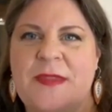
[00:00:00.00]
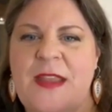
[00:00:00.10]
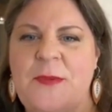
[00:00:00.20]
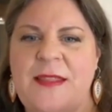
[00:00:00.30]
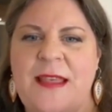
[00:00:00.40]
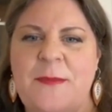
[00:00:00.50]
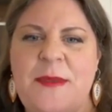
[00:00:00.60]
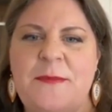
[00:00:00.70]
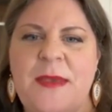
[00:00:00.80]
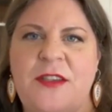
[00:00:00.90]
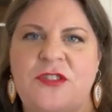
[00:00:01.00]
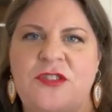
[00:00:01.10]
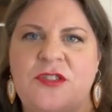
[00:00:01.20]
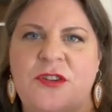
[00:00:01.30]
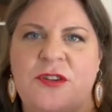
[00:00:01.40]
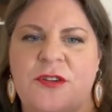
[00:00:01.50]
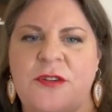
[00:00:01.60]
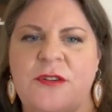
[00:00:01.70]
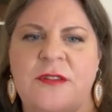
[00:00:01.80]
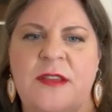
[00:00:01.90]
Anyway, let me make
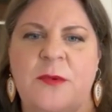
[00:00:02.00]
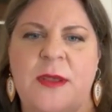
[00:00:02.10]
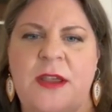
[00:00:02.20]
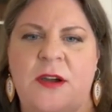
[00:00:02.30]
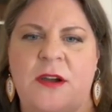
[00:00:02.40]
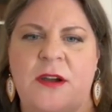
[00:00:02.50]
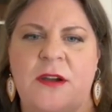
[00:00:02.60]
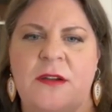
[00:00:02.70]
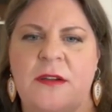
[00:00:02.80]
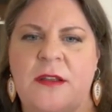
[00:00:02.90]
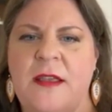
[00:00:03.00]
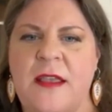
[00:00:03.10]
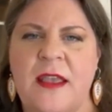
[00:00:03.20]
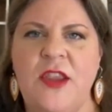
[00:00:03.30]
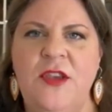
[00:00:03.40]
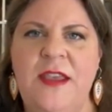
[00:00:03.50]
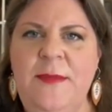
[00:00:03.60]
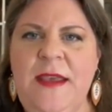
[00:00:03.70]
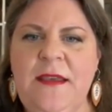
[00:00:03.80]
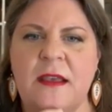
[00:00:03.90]
sure that we are, can you give
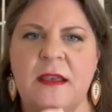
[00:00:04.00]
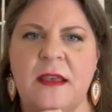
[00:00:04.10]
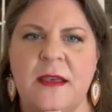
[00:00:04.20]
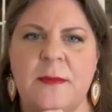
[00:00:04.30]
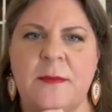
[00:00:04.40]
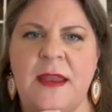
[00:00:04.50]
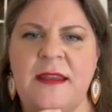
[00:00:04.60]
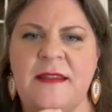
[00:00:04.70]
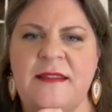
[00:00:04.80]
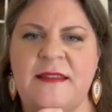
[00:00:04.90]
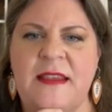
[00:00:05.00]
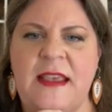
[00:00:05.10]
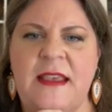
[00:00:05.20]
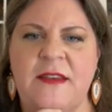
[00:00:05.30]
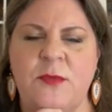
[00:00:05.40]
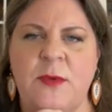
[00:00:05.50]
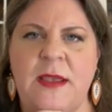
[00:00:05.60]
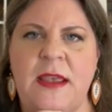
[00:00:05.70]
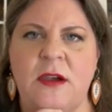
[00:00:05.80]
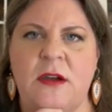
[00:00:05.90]
me, I need to see if
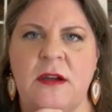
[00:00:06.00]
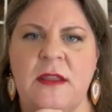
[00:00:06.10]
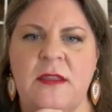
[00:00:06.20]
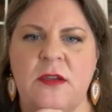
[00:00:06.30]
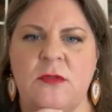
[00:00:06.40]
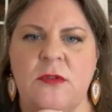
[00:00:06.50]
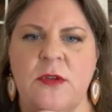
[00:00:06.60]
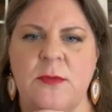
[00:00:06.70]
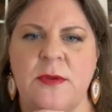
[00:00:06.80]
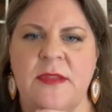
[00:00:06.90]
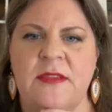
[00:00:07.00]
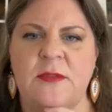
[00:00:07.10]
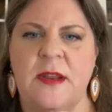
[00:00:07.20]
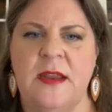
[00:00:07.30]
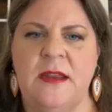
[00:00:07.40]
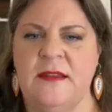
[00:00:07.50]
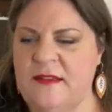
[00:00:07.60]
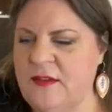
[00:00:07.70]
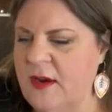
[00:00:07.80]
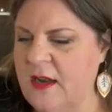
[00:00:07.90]
we are in the group. That's what I need to
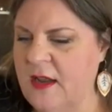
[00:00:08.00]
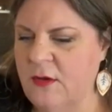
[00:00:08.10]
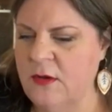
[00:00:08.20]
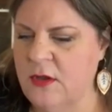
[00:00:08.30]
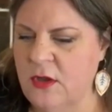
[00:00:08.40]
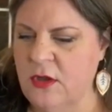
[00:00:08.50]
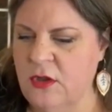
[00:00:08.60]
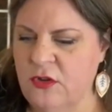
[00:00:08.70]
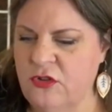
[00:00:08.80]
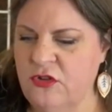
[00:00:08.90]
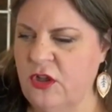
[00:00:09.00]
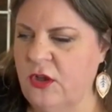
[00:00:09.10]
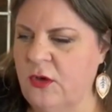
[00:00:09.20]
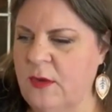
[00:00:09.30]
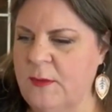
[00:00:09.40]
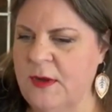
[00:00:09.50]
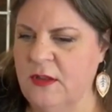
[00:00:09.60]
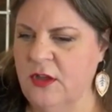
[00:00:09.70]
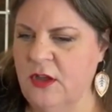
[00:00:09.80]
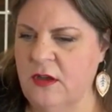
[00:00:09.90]
see right now. So I'm gonna
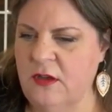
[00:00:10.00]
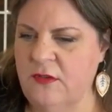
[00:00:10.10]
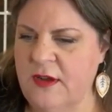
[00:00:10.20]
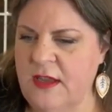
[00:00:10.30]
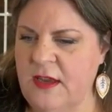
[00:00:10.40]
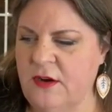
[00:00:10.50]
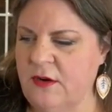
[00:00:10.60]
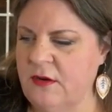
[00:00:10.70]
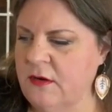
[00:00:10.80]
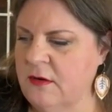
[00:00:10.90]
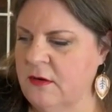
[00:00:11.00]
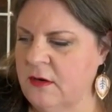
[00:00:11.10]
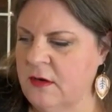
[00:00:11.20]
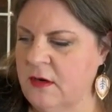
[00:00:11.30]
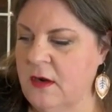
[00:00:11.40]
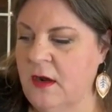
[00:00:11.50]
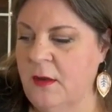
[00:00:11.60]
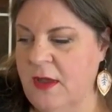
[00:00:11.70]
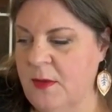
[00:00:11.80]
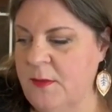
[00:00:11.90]
look over here.
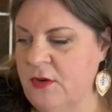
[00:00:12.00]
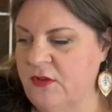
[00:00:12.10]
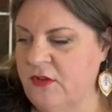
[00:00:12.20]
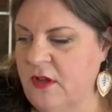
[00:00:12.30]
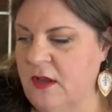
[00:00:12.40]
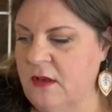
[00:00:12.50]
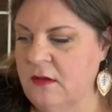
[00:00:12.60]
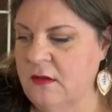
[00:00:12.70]
My computer's on,